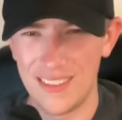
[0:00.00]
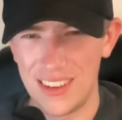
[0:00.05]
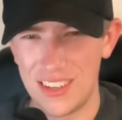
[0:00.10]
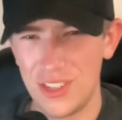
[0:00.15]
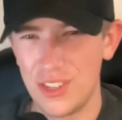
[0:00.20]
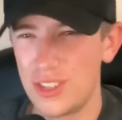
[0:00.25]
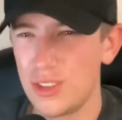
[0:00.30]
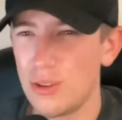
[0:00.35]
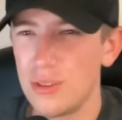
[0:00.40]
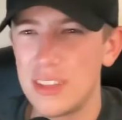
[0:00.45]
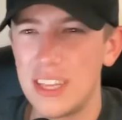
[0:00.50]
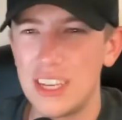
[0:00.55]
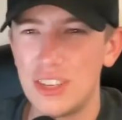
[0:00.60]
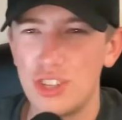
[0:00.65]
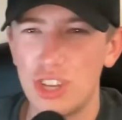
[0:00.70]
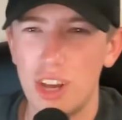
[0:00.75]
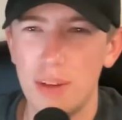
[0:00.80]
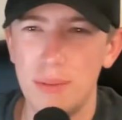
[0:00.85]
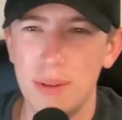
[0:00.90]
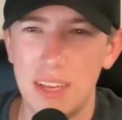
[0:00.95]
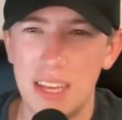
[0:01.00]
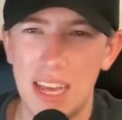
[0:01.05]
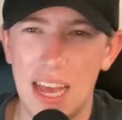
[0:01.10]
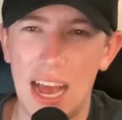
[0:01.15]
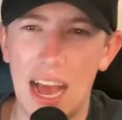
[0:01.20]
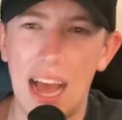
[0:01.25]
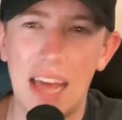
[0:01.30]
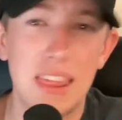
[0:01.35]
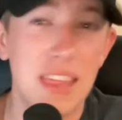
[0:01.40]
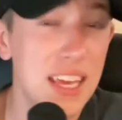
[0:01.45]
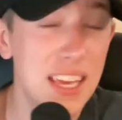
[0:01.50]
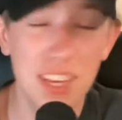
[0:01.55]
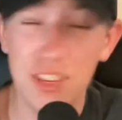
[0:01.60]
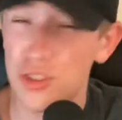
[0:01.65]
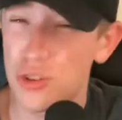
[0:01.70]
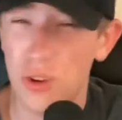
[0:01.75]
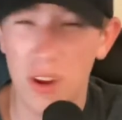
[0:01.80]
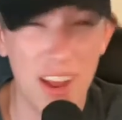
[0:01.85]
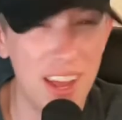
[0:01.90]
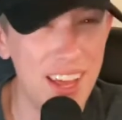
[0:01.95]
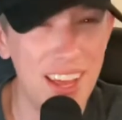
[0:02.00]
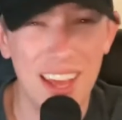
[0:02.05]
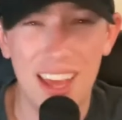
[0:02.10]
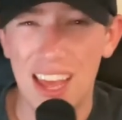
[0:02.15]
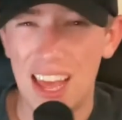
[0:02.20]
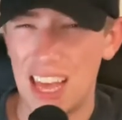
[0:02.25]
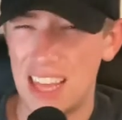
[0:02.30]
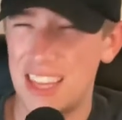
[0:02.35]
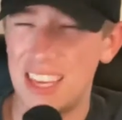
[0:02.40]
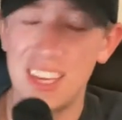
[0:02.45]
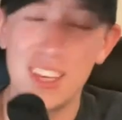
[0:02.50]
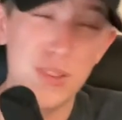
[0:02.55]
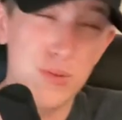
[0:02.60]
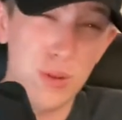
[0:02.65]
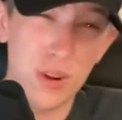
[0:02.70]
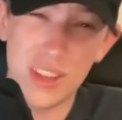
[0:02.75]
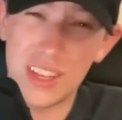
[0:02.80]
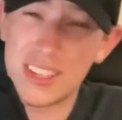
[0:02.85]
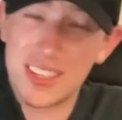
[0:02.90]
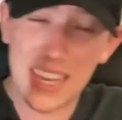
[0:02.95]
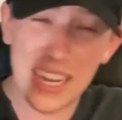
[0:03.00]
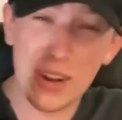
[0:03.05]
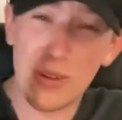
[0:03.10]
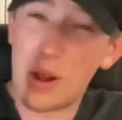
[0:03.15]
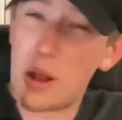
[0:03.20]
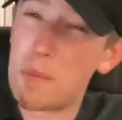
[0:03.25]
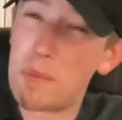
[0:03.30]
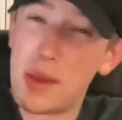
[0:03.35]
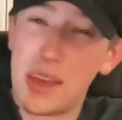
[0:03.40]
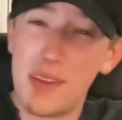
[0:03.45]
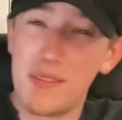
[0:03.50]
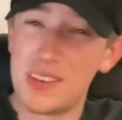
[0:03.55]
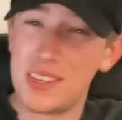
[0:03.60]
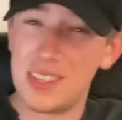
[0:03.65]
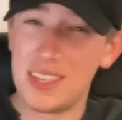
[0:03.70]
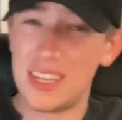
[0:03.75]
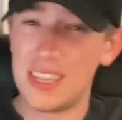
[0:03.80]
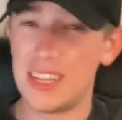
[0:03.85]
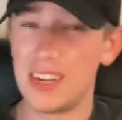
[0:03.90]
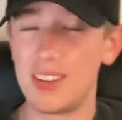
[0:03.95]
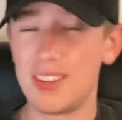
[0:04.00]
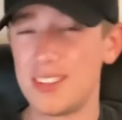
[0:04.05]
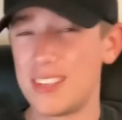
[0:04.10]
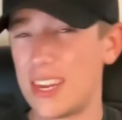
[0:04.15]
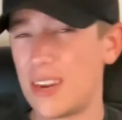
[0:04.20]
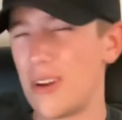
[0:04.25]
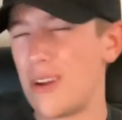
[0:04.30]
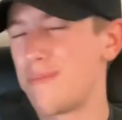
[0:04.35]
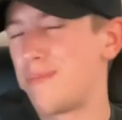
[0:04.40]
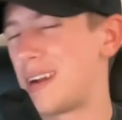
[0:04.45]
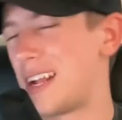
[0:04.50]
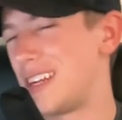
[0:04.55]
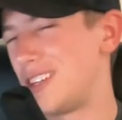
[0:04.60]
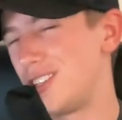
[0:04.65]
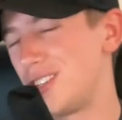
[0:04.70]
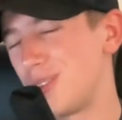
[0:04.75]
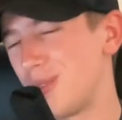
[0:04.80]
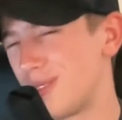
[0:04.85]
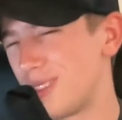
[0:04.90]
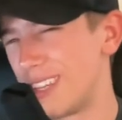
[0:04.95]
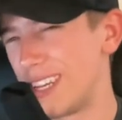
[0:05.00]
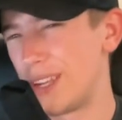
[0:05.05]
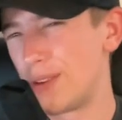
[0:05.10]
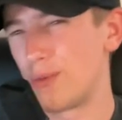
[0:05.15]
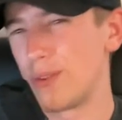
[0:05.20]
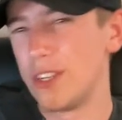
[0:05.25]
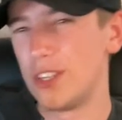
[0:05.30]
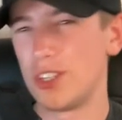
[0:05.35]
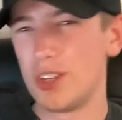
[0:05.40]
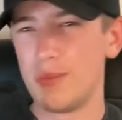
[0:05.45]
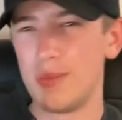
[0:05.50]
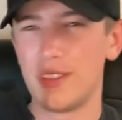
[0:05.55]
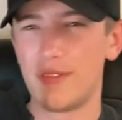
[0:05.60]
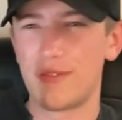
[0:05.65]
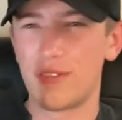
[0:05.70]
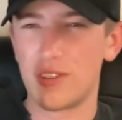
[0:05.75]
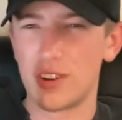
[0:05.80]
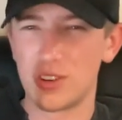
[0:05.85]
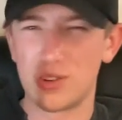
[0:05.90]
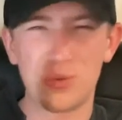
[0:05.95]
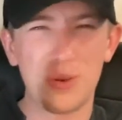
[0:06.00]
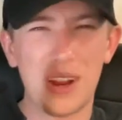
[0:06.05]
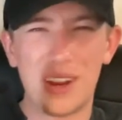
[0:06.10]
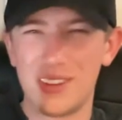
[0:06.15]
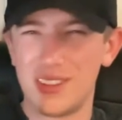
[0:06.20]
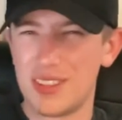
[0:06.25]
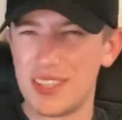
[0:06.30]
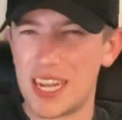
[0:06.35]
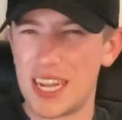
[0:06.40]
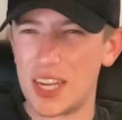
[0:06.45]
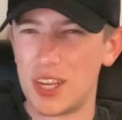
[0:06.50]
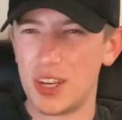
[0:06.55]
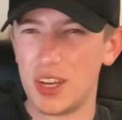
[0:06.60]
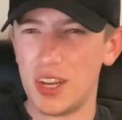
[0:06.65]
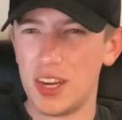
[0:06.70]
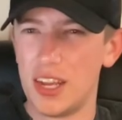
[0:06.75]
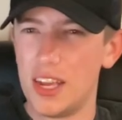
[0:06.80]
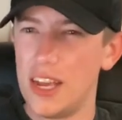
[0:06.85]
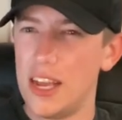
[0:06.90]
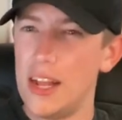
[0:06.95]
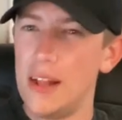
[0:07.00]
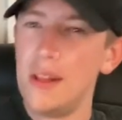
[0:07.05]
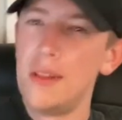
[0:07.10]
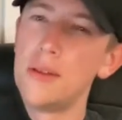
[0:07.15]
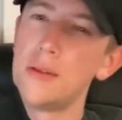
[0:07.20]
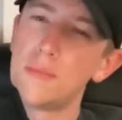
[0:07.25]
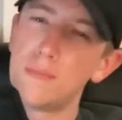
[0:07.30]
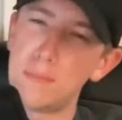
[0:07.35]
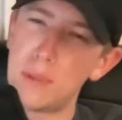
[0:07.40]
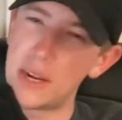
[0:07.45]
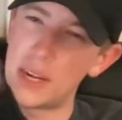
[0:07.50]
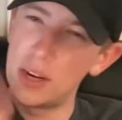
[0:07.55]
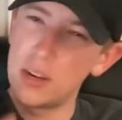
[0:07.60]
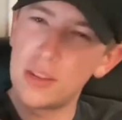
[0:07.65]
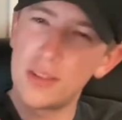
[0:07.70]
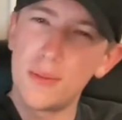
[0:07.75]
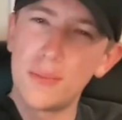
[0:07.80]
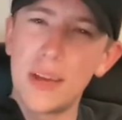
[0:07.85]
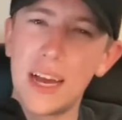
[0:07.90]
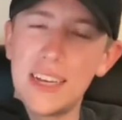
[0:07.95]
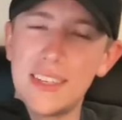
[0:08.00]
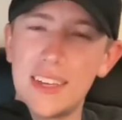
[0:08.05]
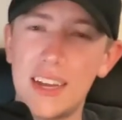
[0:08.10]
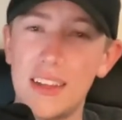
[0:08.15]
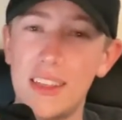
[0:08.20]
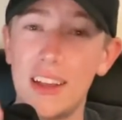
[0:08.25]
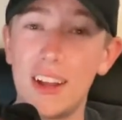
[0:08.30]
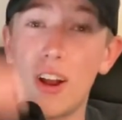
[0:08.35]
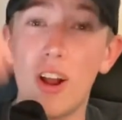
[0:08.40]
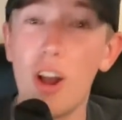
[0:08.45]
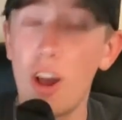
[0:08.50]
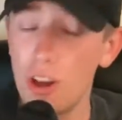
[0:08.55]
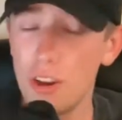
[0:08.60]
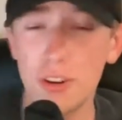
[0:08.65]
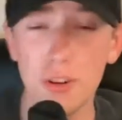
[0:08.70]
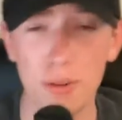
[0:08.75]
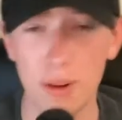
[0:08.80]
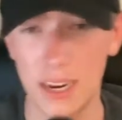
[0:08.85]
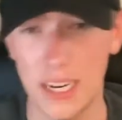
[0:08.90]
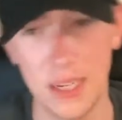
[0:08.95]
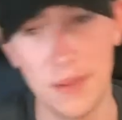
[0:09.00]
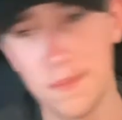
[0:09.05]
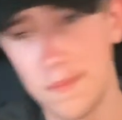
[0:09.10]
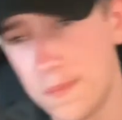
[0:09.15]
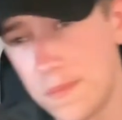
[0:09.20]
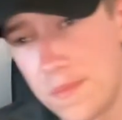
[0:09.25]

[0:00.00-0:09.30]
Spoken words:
I just don't think Chubb. I think he's great. I think he's worth the second round pick if he's sitting there in the second round, but I just don't think reaching him in the first round is that good. But here's some guys that I think are underrated.